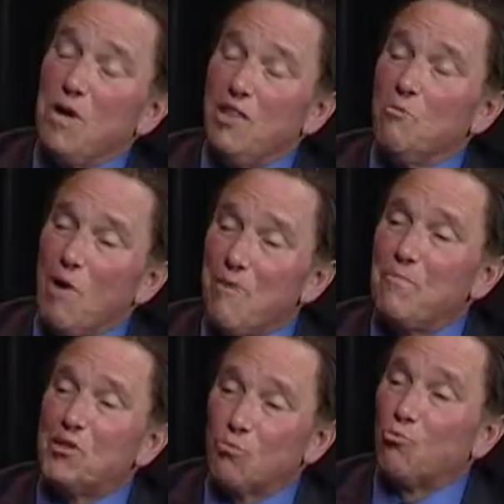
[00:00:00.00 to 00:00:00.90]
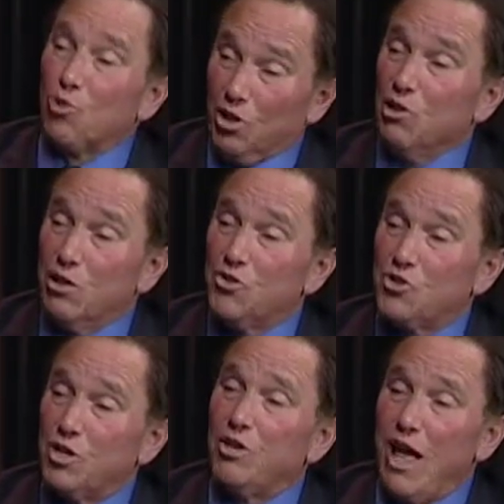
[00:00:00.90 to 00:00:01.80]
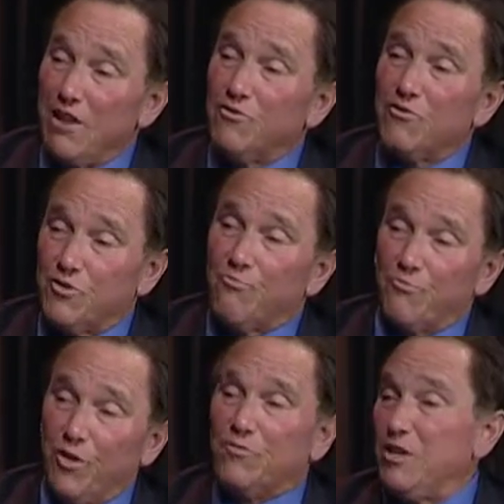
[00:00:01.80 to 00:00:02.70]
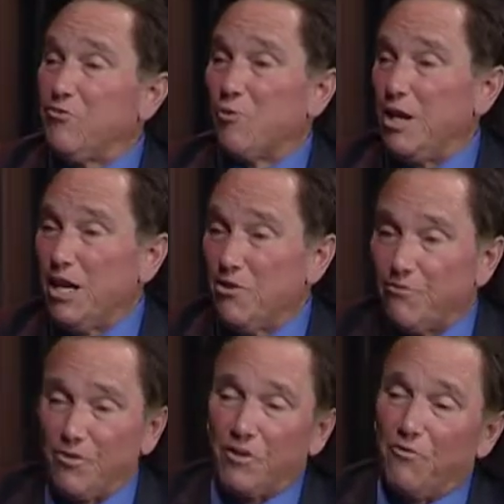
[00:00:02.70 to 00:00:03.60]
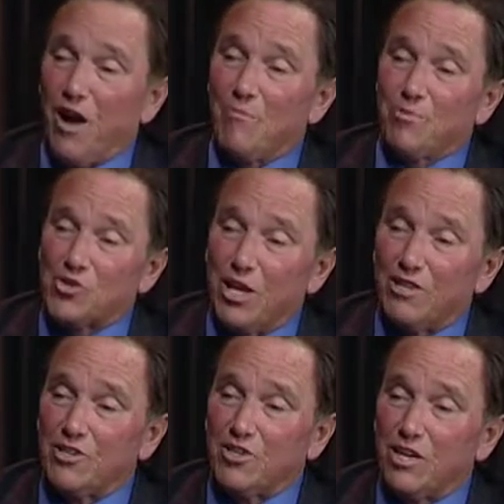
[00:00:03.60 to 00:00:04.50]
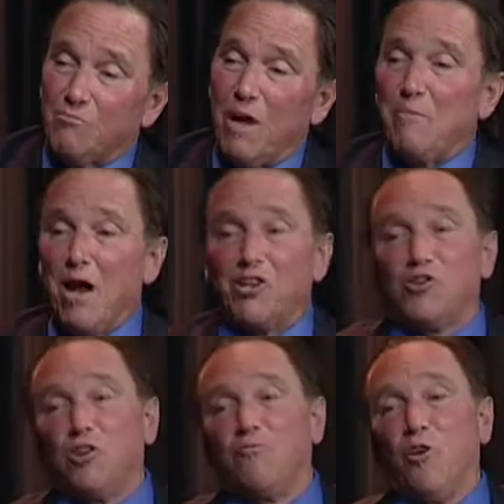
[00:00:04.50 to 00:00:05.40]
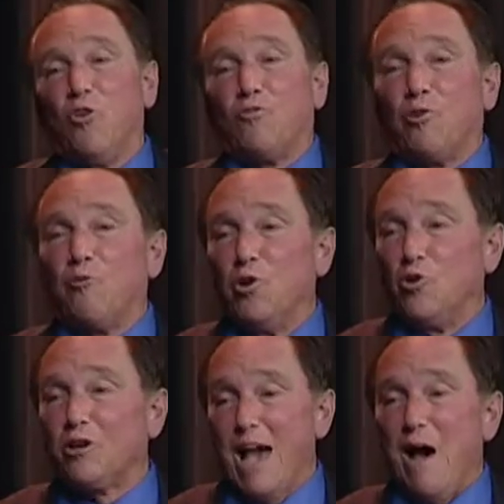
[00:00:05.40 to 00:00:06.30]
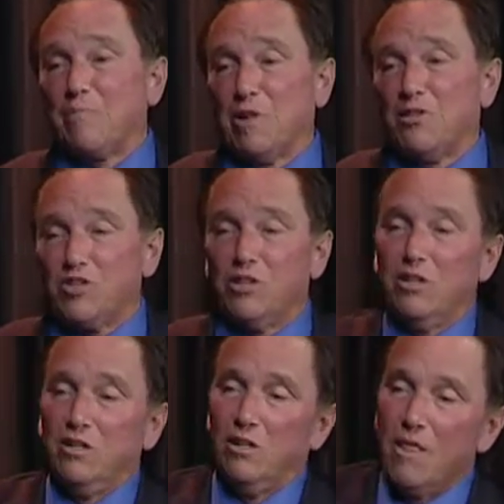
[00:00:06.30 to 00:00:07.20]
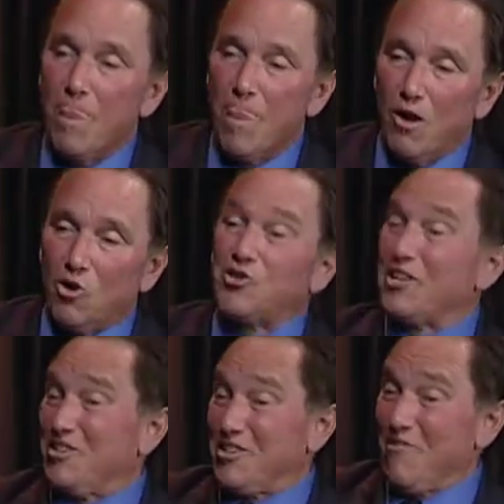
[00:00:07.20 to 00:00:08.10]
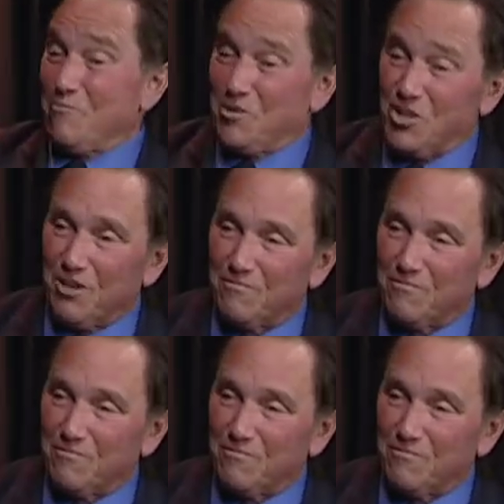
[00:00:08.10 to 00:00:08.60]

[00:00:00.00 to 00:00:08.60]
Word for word: mean there might be some realists in that 53 or 55 percent that says maybe to, I should to, vote uh, for a real capitalist? 67 or 67 percent. But that's